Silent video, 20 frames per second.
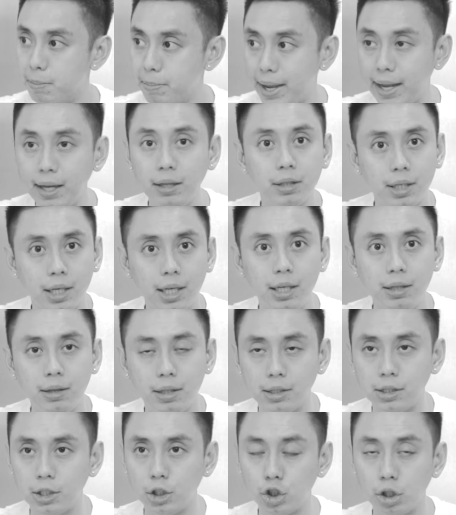main key
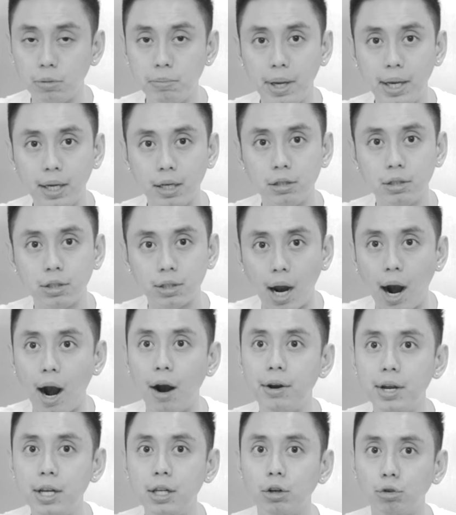decision makers
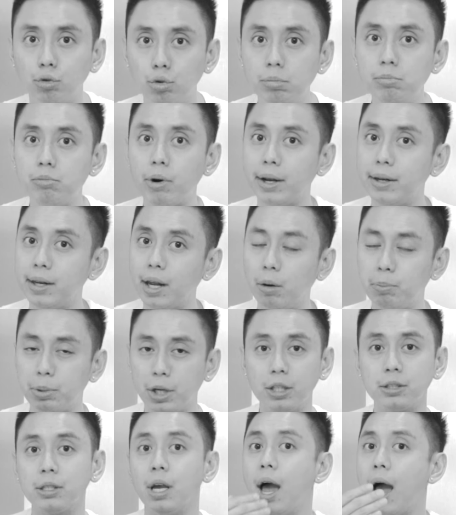are in the room right now,
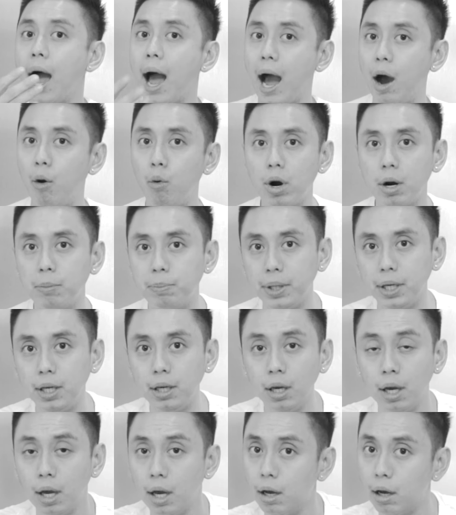because I want to
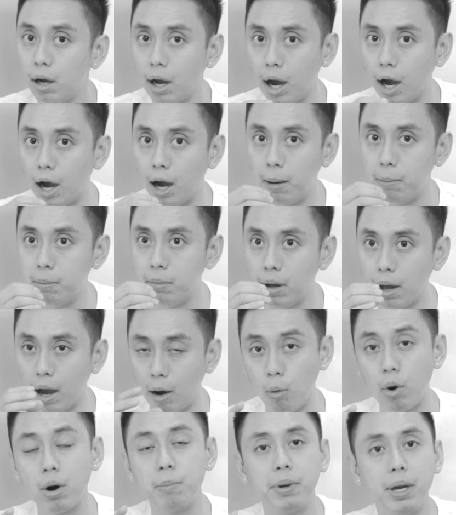be
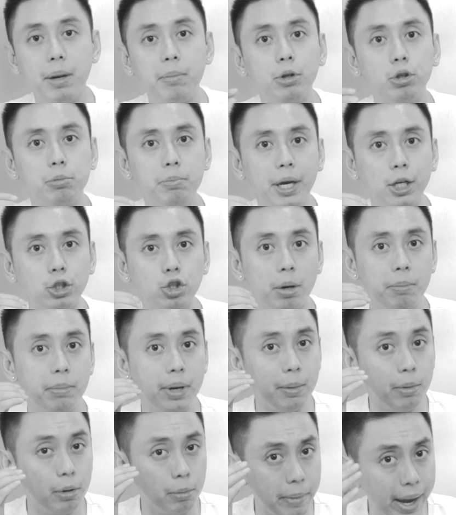able to make sure I'm
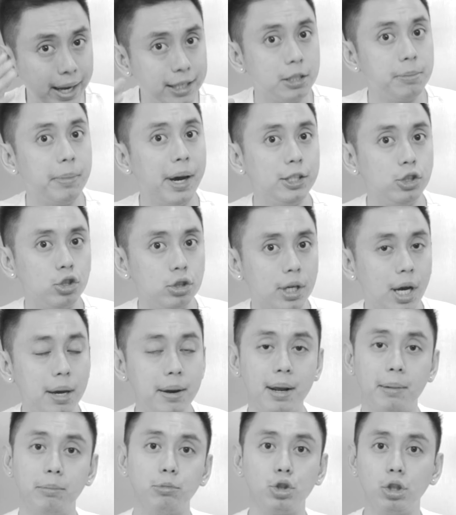able to maximize your
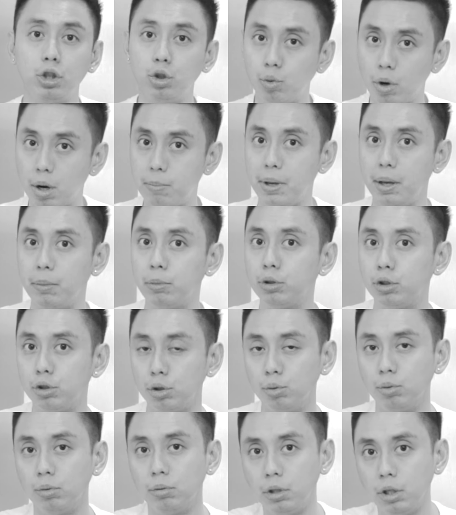time, and I'm sure you want to be able
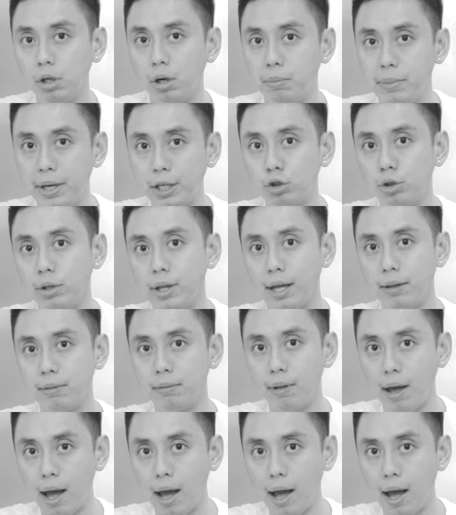to, make sure that